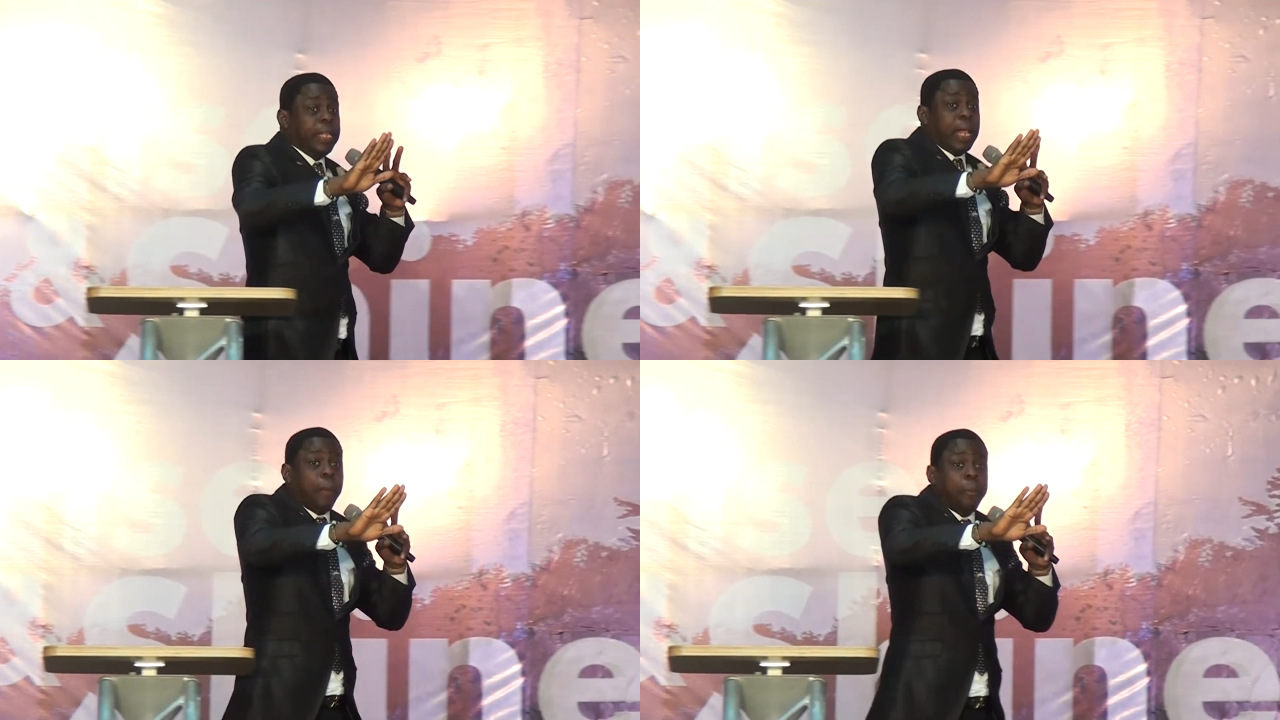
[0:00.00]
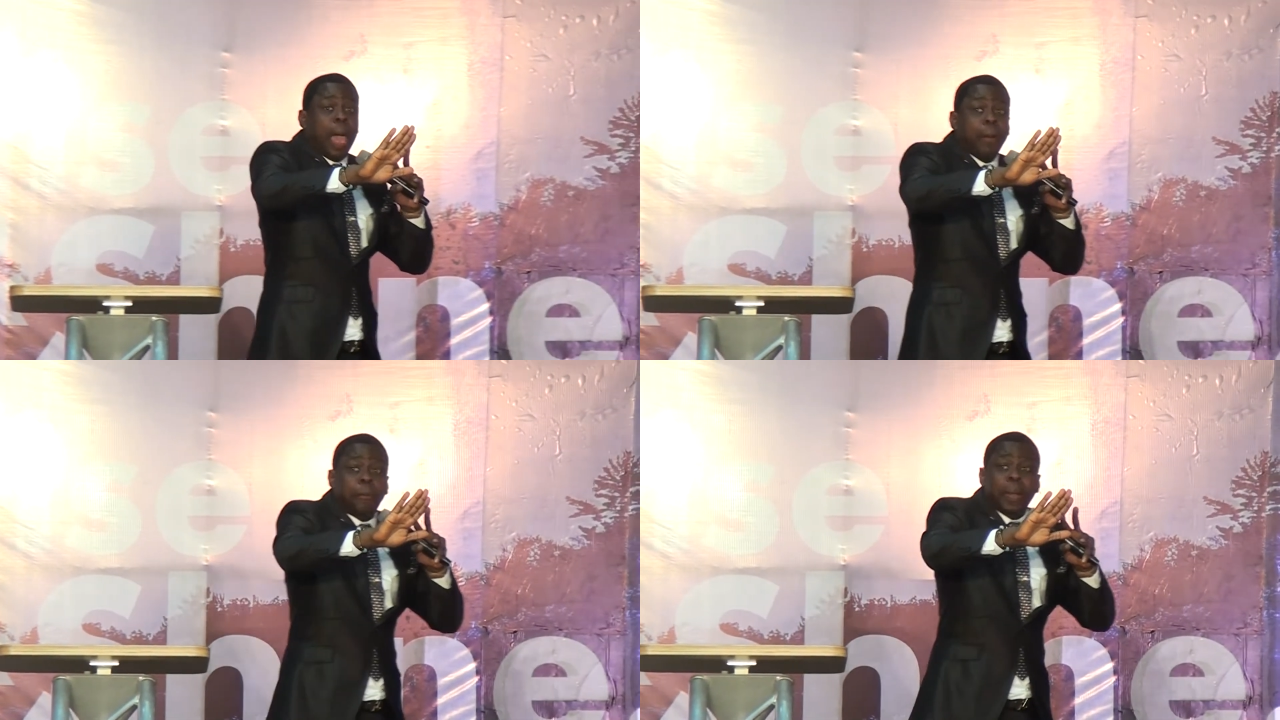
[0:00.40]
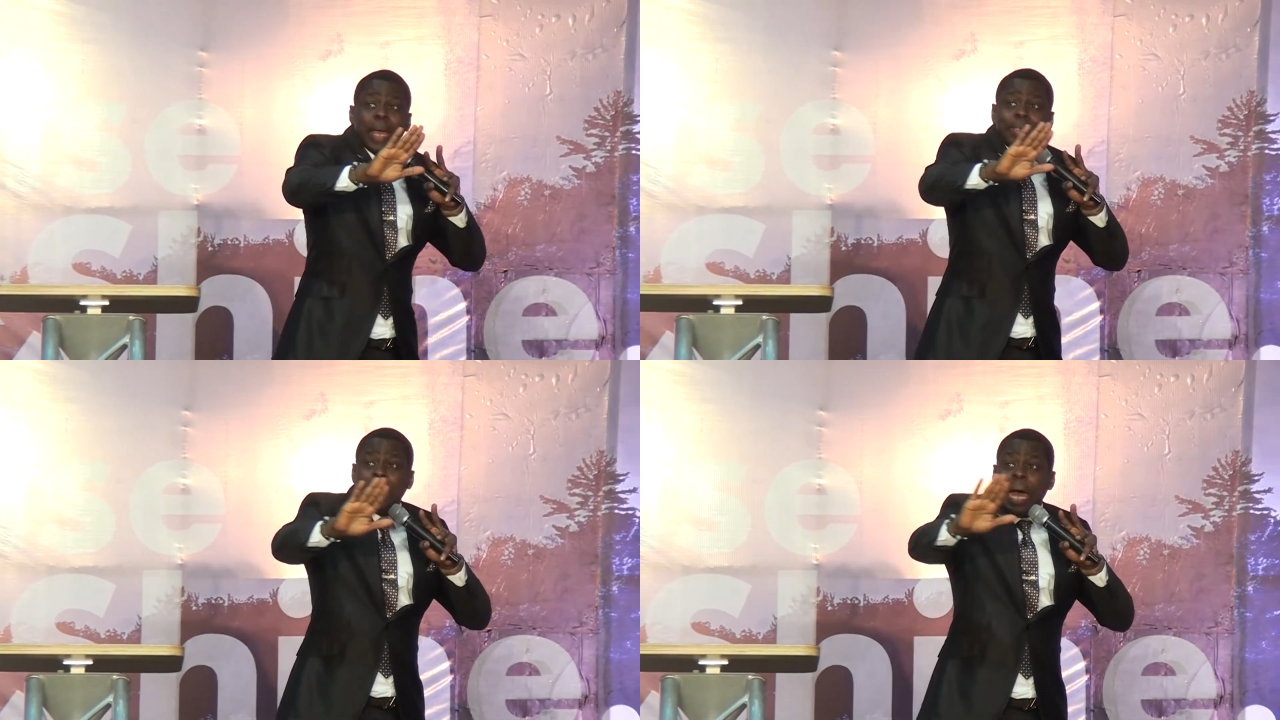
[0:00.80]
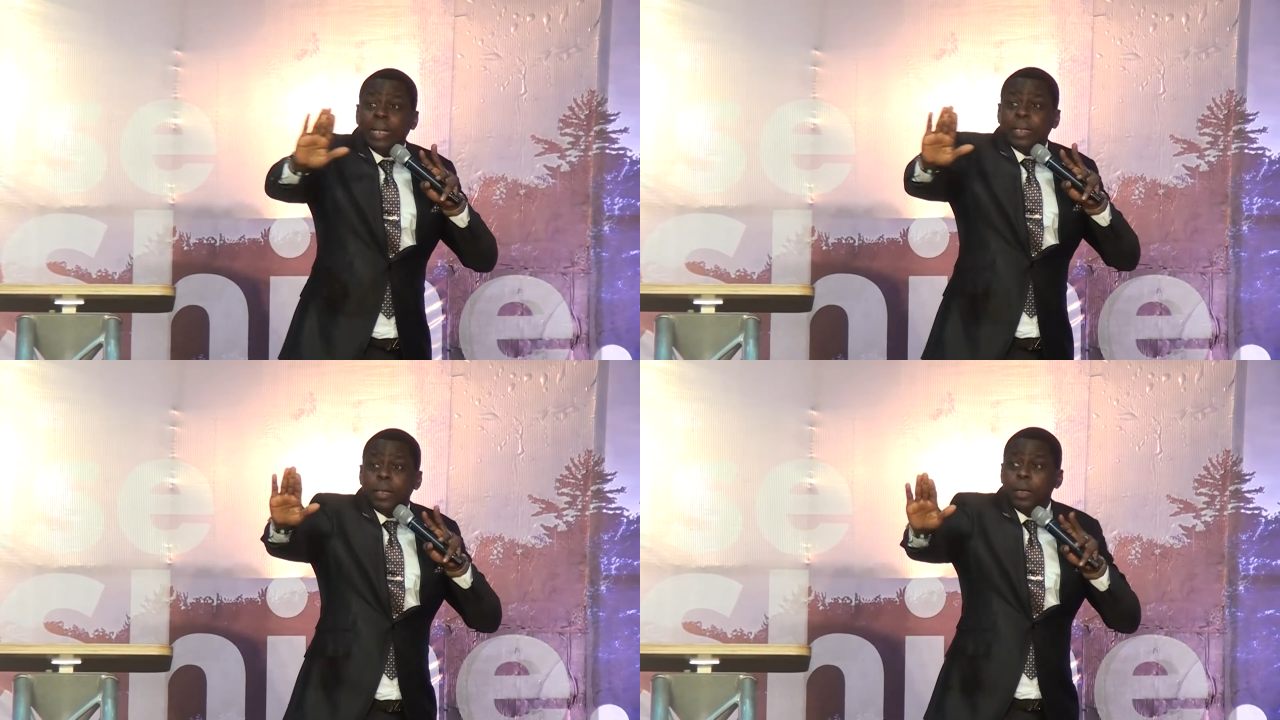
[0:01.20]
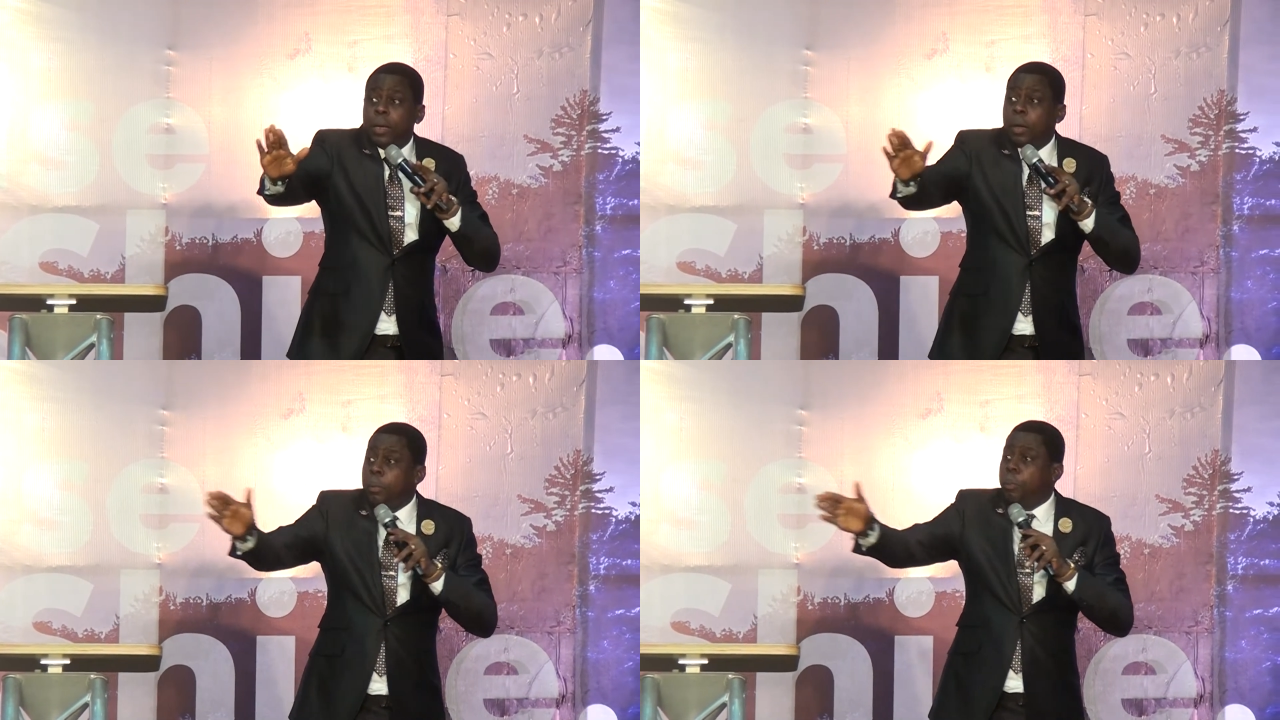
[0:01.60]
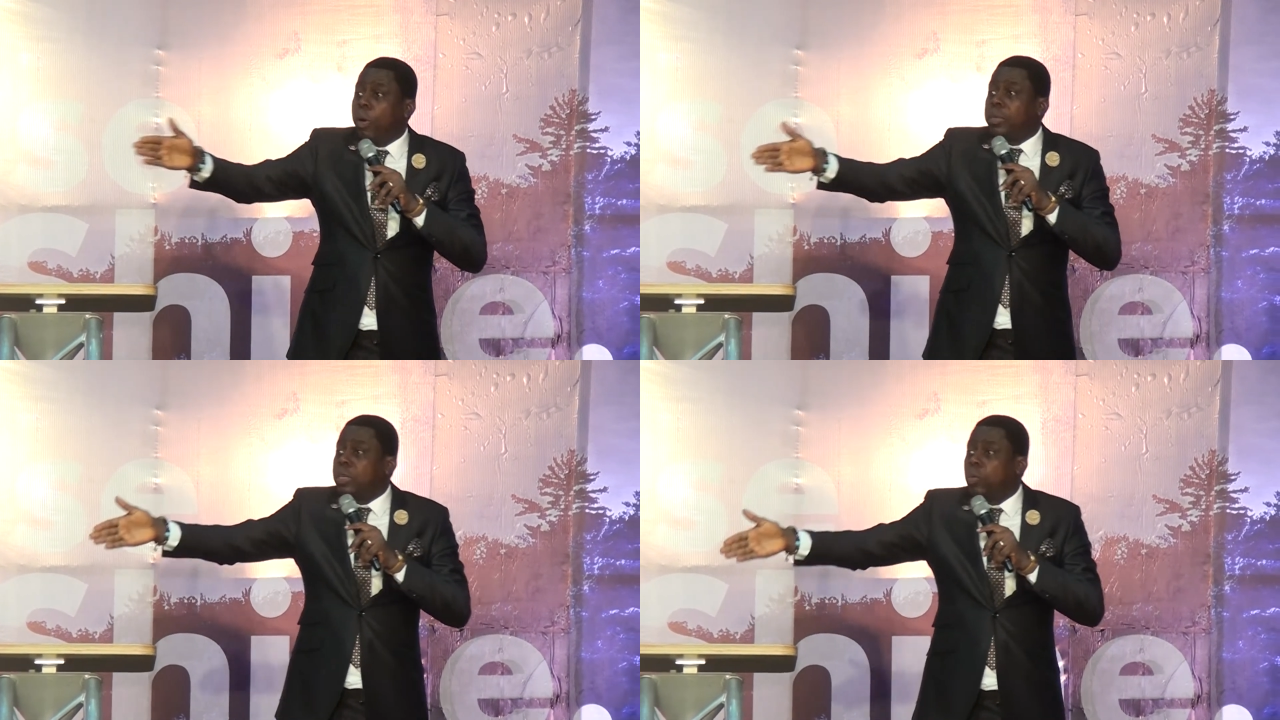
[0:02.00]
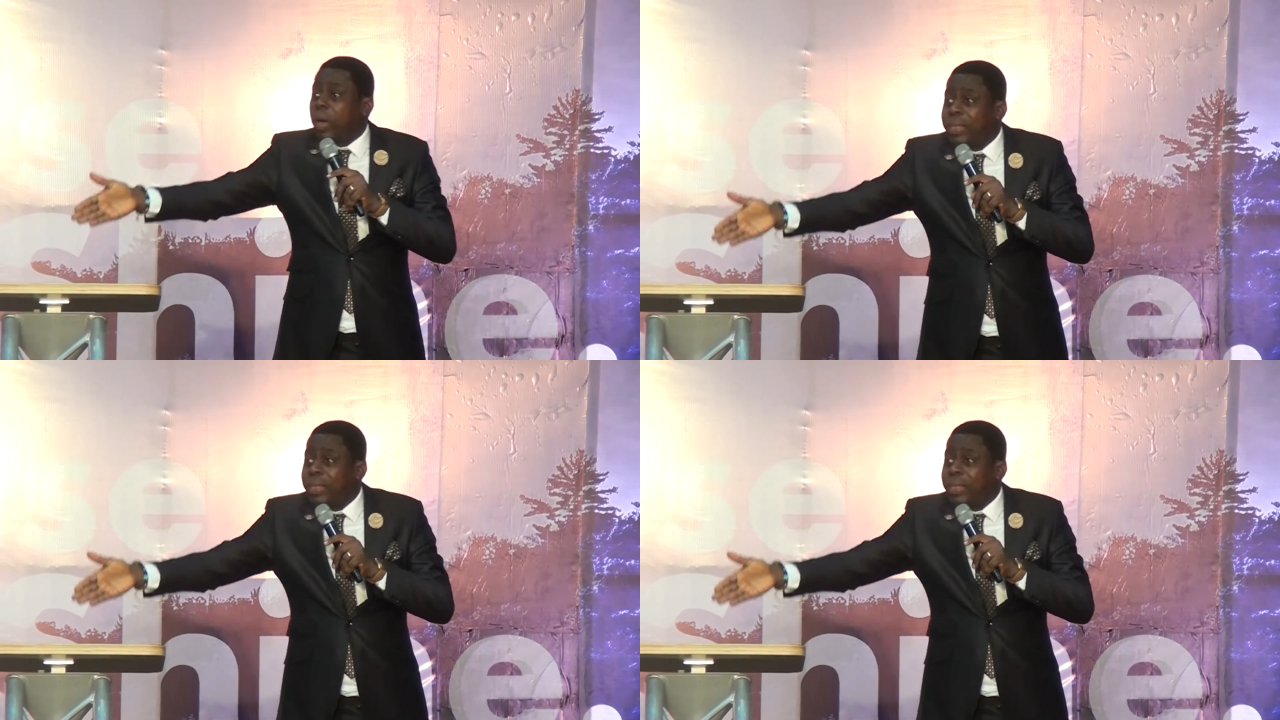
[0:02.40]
it appeared pleasant, but the